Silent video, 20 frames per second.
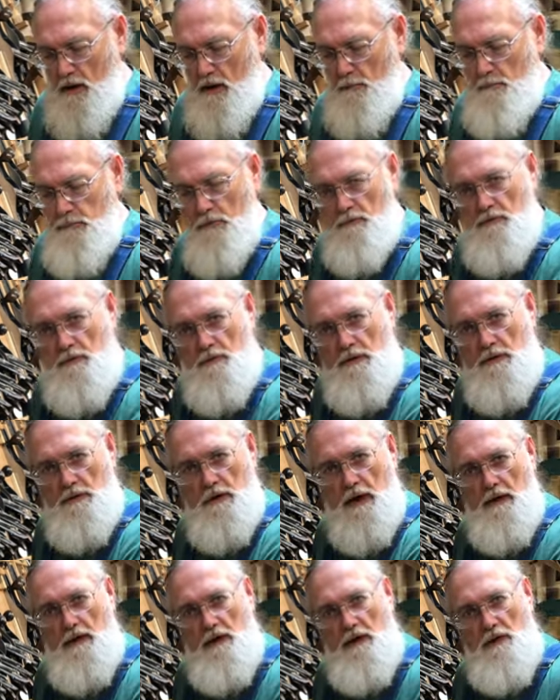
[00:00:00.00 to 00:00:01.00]
and perfectly
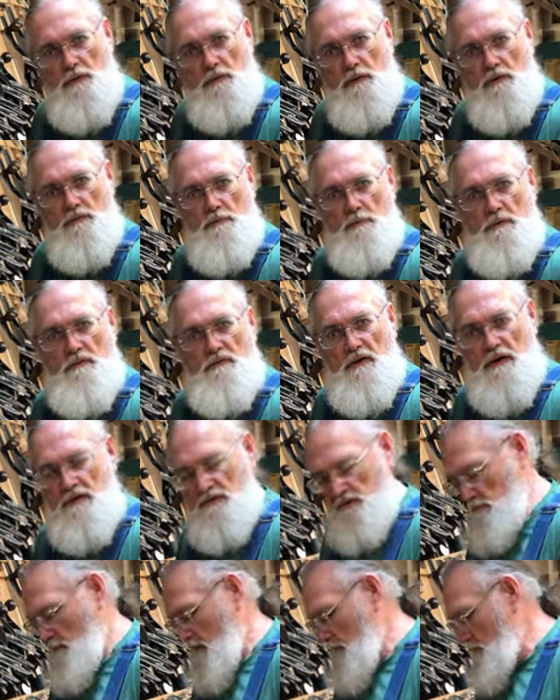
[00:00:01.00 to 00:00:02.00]
90 degrees from the
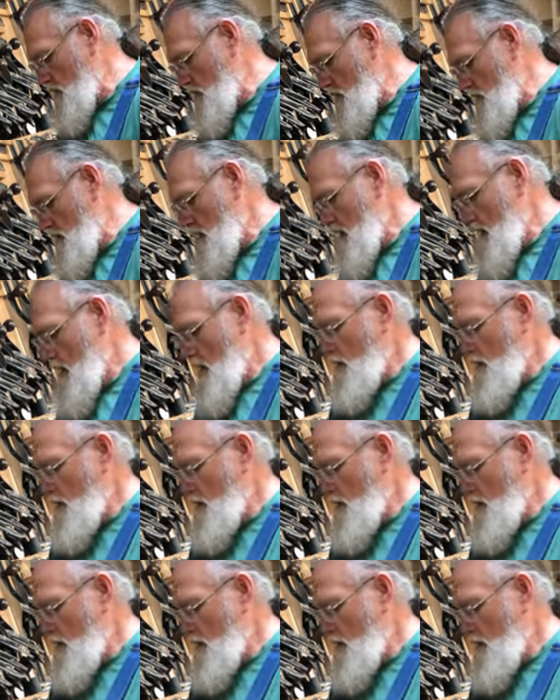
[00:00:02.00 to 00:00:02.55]
face of my board?